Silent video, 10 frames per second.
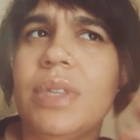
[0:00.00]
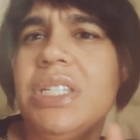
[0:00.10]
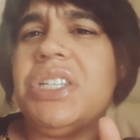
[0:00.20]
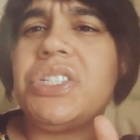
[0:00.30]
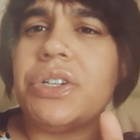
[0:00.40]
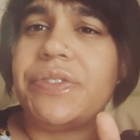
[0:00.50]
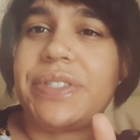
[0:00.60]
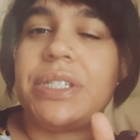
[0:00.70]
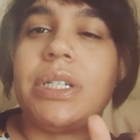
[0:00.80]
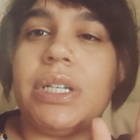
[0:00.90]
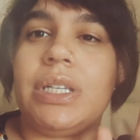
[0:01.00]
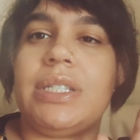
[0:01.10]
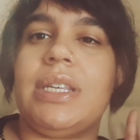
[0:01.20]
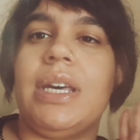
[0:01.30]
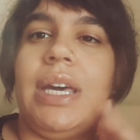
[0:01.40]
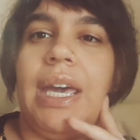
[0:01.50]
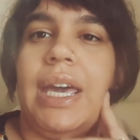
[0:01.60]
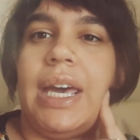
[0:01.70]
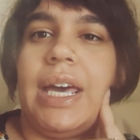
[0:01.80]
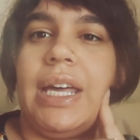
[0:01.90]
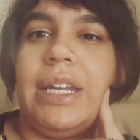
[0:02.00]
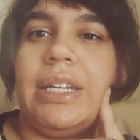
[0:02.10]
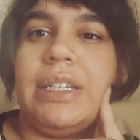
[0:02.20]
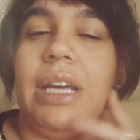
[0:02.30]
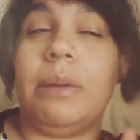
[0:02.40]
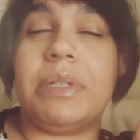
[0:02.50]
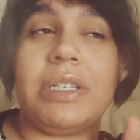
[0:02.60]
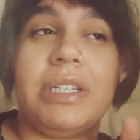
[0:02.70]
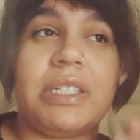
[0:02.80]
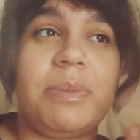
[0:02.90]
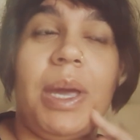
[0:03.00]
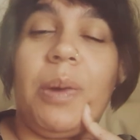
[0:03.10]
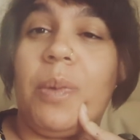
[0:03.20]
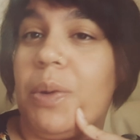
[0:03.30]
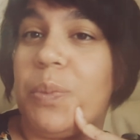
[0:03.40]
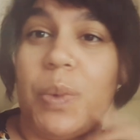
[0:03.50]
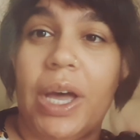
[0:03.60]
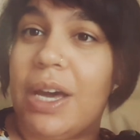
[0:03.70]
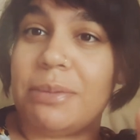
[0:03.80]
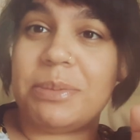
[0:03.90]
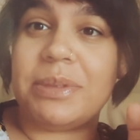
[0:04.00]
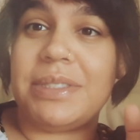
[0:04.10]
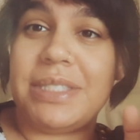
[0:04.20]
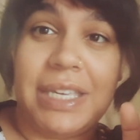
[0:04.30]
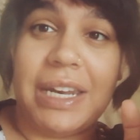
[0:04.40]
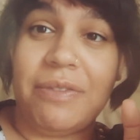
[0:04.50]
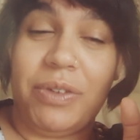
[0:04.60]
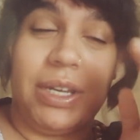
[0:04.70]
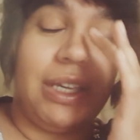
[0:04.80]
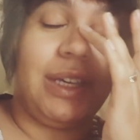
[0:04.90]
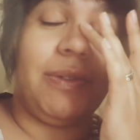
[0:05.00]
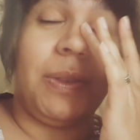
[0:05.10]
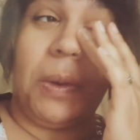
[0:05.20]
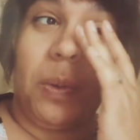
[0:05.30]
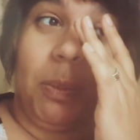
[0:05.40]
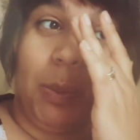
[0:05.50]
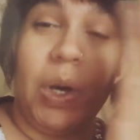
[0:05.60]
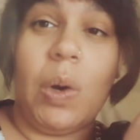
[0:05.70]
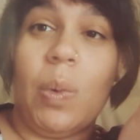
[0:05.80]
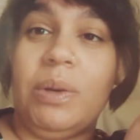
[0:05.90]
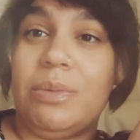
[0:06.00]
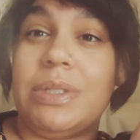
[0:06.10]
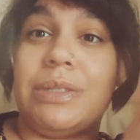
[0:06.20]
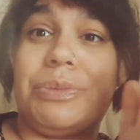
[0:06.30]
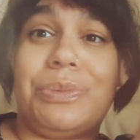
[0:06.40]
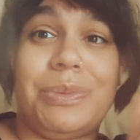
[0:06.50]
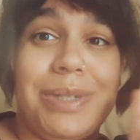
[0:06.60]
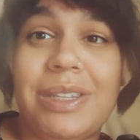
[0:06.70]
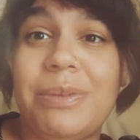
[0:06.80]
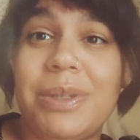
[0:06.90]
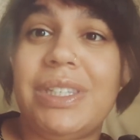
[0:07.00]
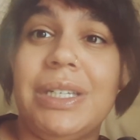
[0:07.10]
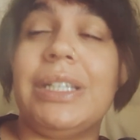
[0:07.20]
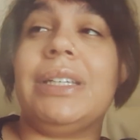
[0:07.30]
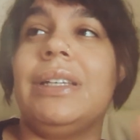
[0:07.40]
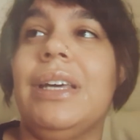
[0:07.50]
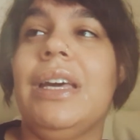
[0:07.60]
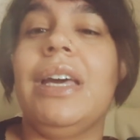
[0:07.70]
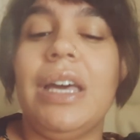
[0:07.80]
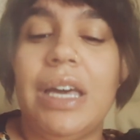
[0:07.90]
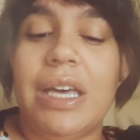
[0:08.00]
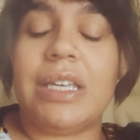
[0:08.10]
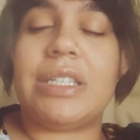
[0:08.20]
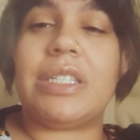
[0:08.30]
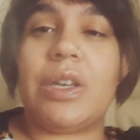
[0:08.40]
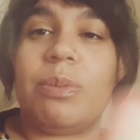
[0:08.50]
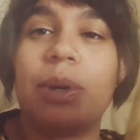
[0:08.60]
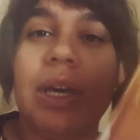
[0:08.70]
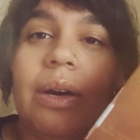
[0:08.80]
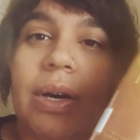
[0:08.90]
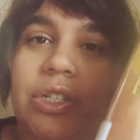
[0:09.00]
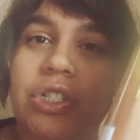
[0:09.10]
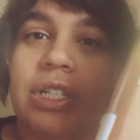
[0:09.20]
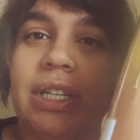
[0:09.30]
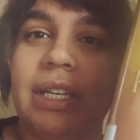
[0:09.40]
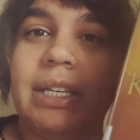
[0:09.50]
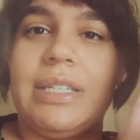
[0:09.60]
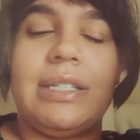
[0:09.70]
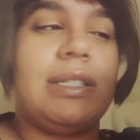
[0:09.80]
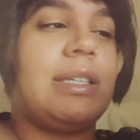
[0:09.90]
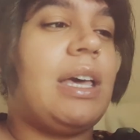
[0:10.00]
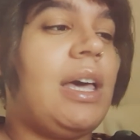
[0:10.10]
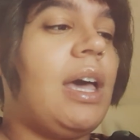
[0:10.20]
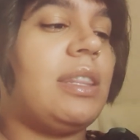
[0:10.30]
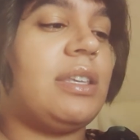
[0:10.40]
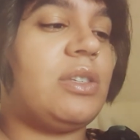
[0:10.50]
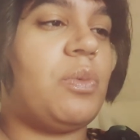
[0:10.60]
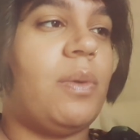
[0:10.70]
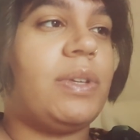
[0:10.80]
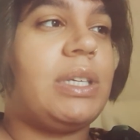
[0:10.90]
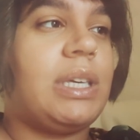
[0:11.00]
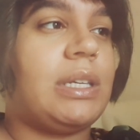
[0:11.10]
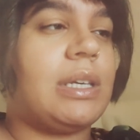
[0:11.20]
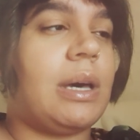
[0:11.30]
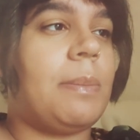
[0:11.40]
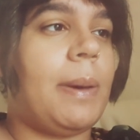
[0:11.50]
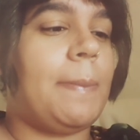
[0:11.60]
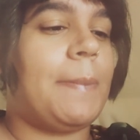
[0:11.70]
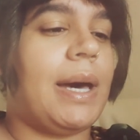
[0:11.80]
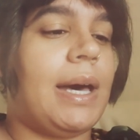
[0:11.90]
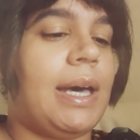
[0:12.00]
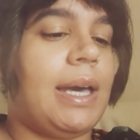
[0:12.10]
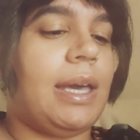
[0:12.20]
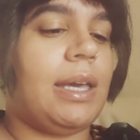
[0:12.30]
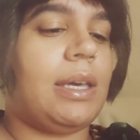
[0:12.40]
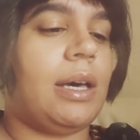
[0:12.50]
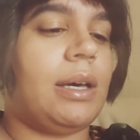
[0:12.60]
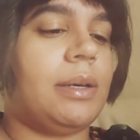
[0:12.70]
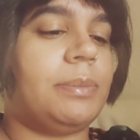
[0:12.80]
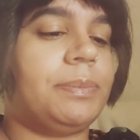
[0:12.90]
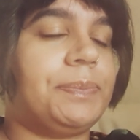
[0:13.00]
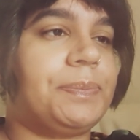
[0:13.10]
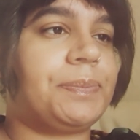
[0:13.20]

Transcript: it's the start of a series, and yeah, I'm just going to explain like why I'm D N F ing it, even though book one was really, really good. So the book in question is This Woven Kingdom by, um,